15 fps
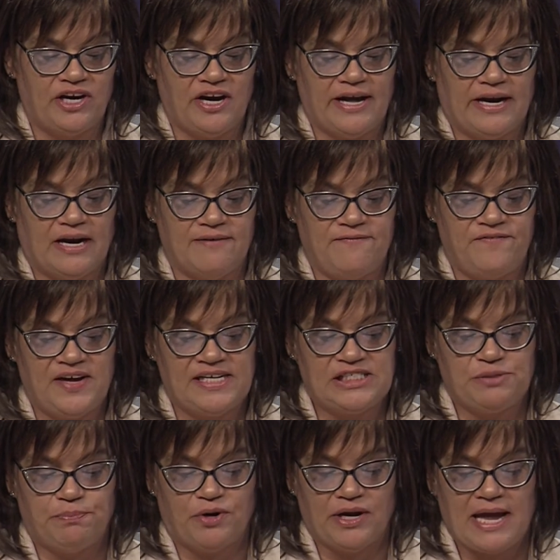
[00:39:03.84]
and on
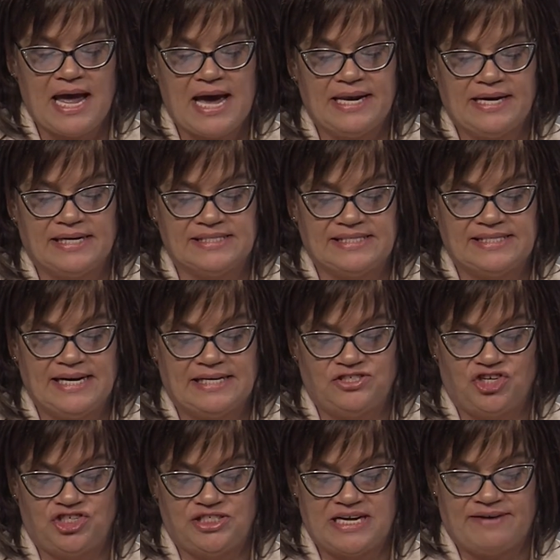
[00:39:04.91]
Facebook at
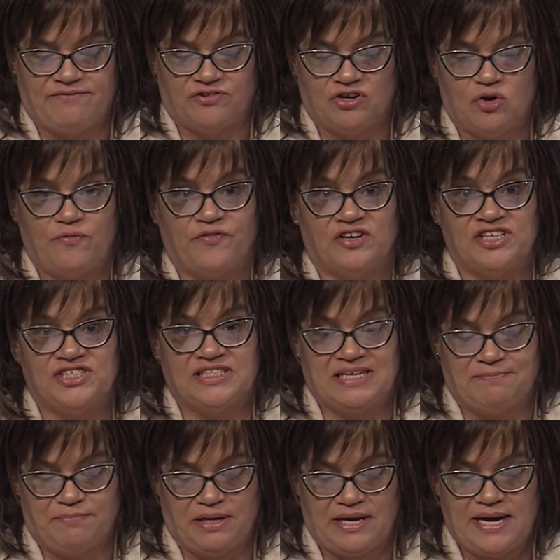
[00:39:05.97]
Cassandra Devereaux for
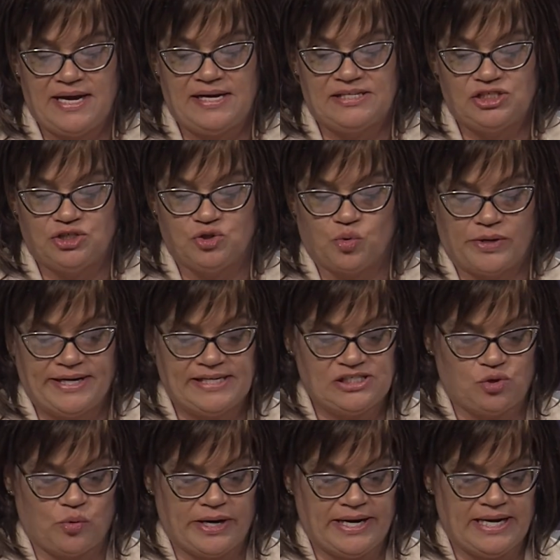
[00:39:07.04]
Assembly
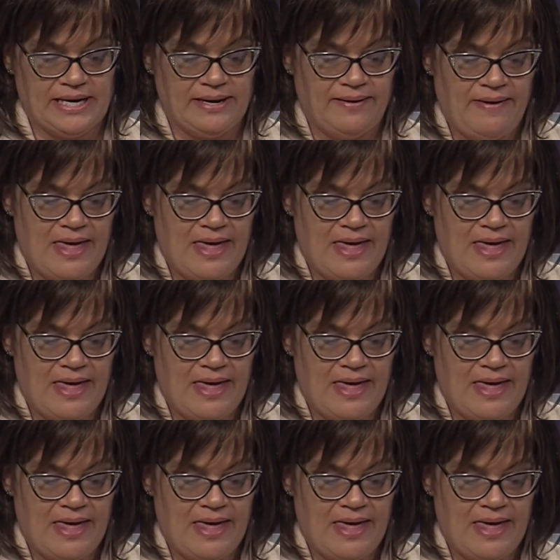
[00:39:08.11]
2020.